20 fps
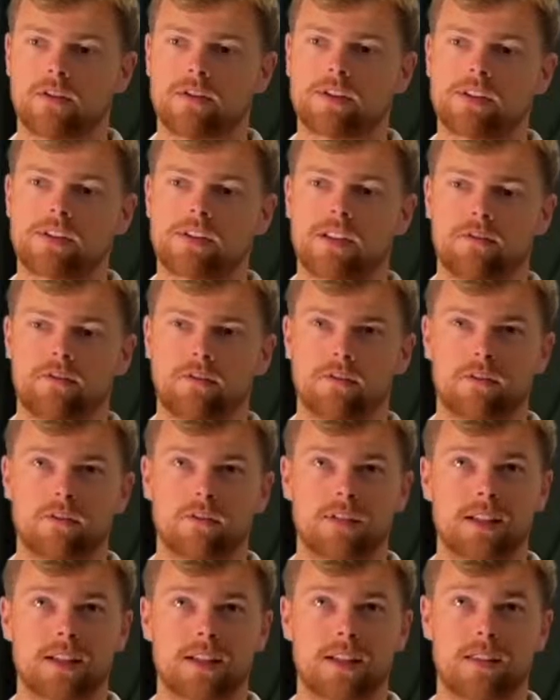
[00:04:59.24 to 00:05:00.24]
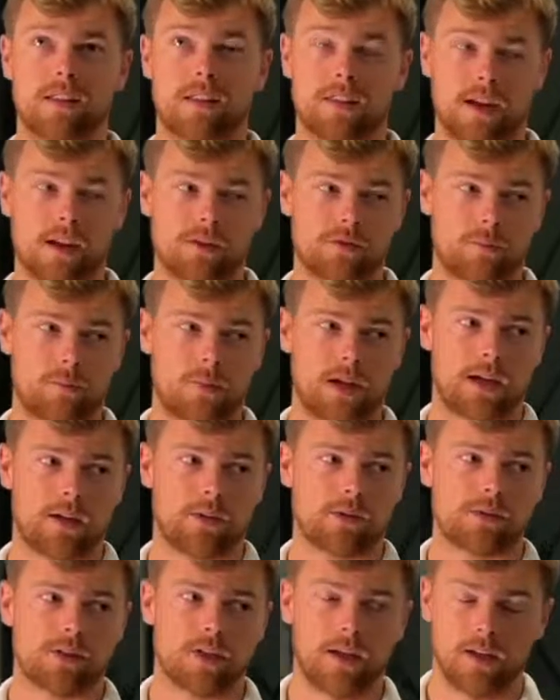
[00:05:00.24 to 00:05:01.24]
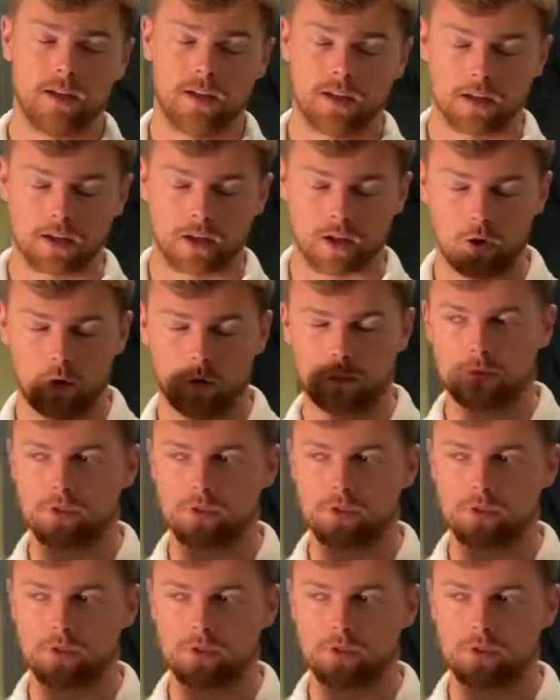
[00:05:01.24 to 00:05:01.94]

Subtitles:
£17,000 and go up to